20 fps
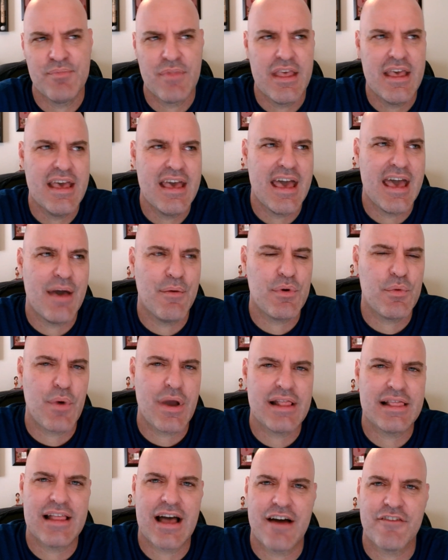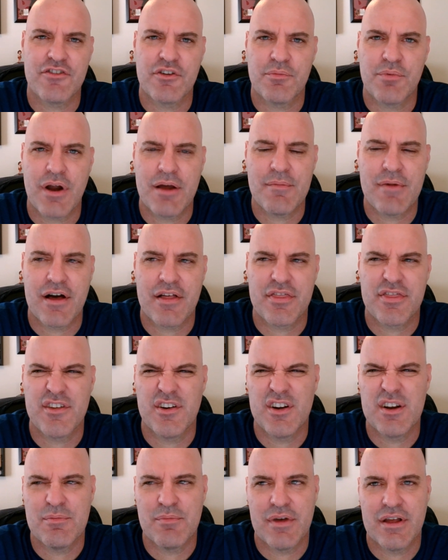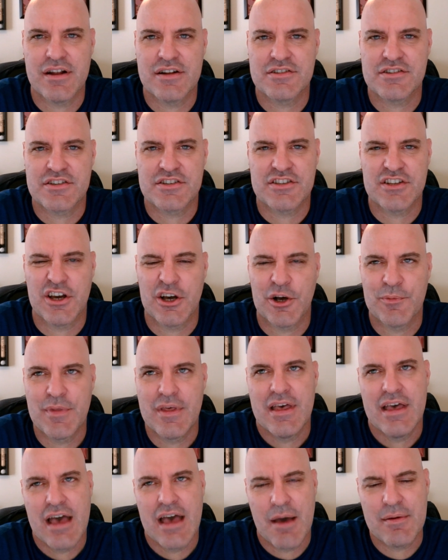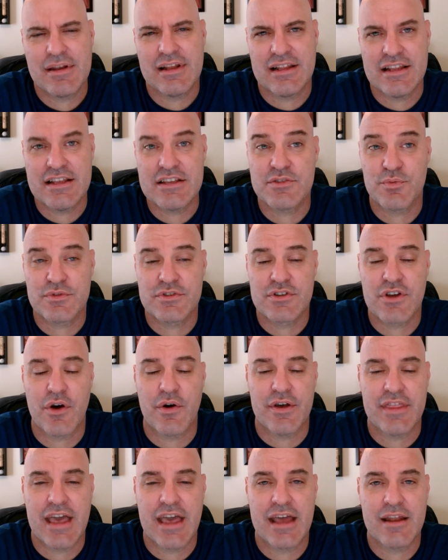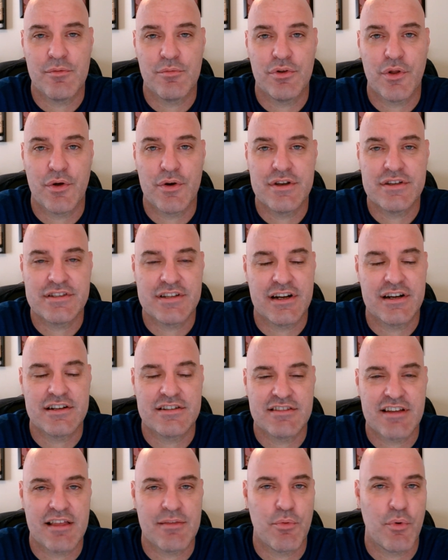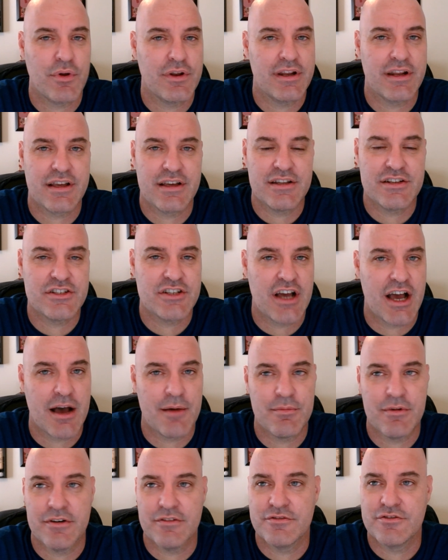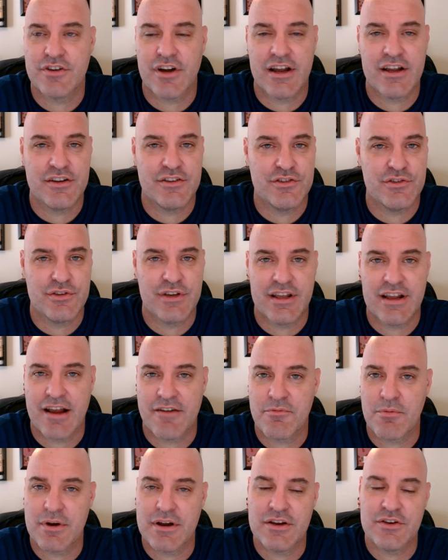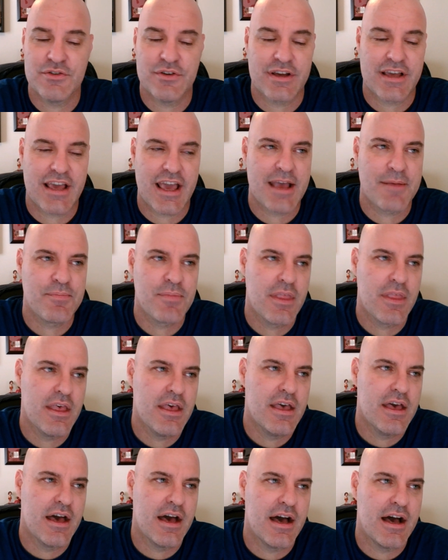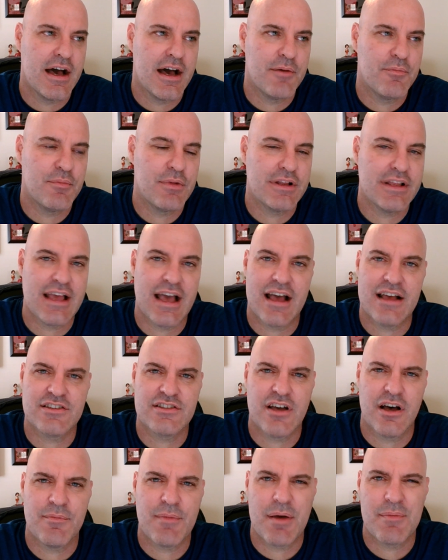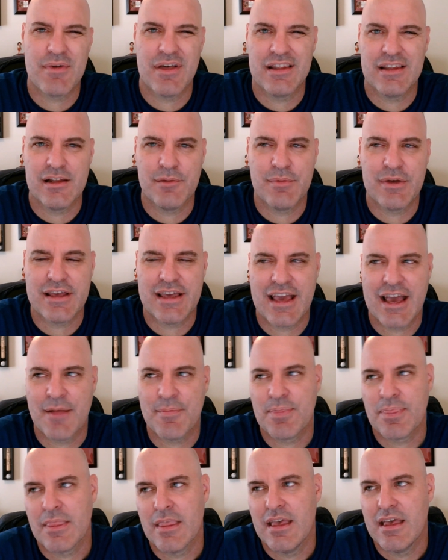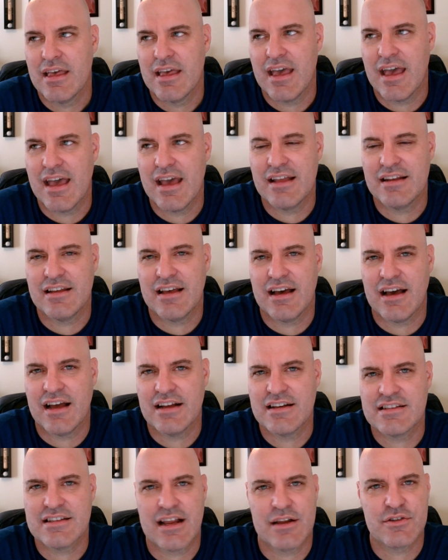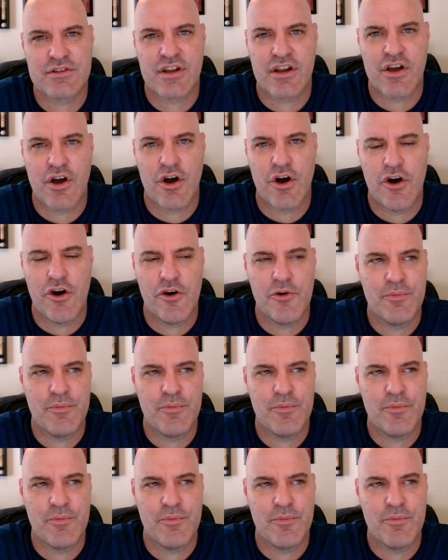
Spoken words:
And we waited out for probably about 30 minutes or so. I mean, the list was going. They had employees there. South Point did a good job of trying to get everybody into a game. But, yeah, I saw it might be a little bit yet. And I decided I was going to go home.